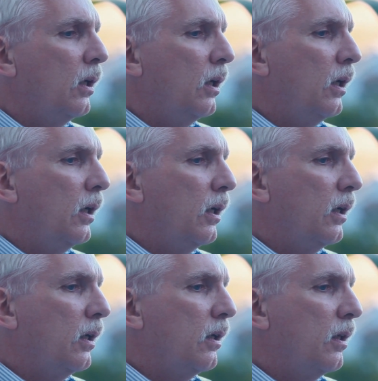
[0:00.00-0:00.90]

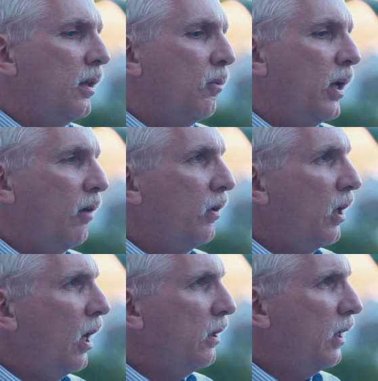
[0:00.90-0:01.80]
Then we have a
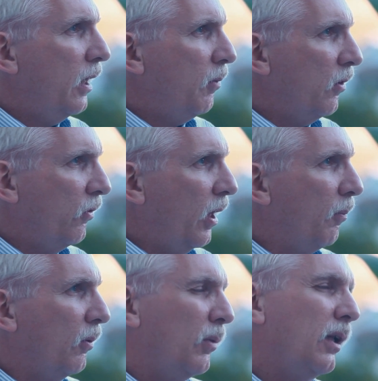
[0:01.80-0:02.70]
non-gaming
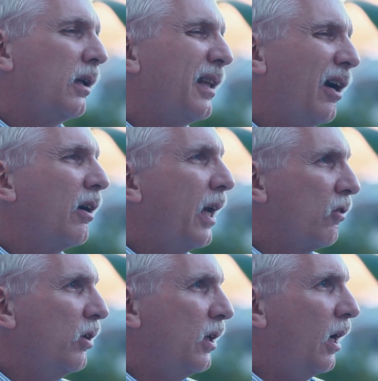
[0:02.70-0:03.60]
sample. Well, they aren't
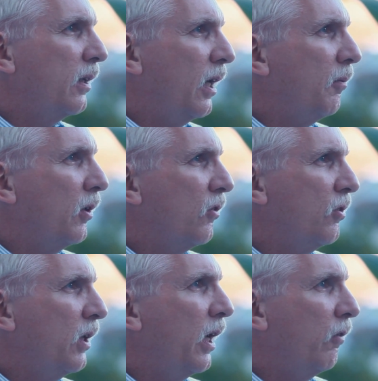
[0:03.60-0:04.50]
actually non-gaming because
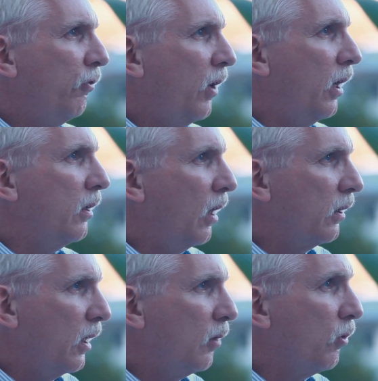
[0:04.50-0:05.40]
you can't find
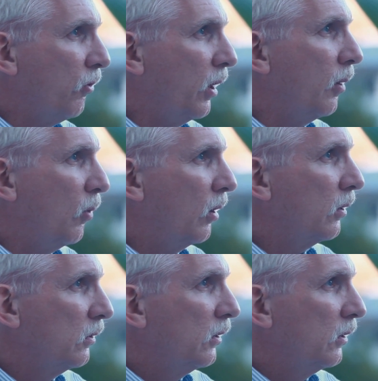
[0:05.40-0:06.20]
non-gamers anymore.